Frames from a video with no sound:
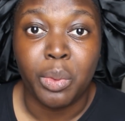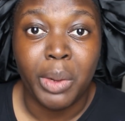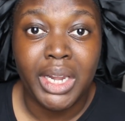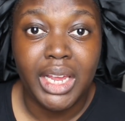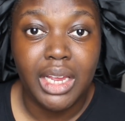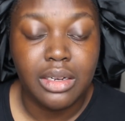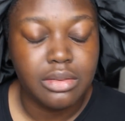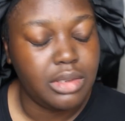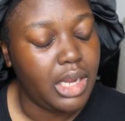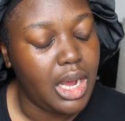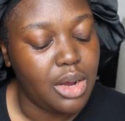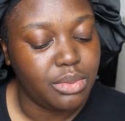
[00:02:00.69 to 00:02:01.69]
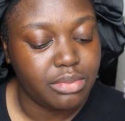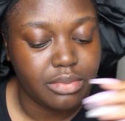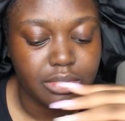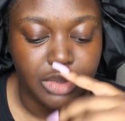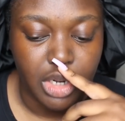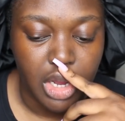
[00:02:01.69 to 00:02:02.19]
Winning? No,
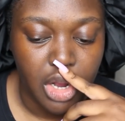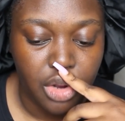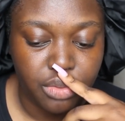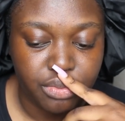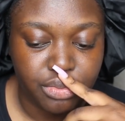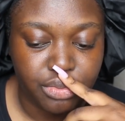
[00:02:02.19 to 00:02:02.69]
no,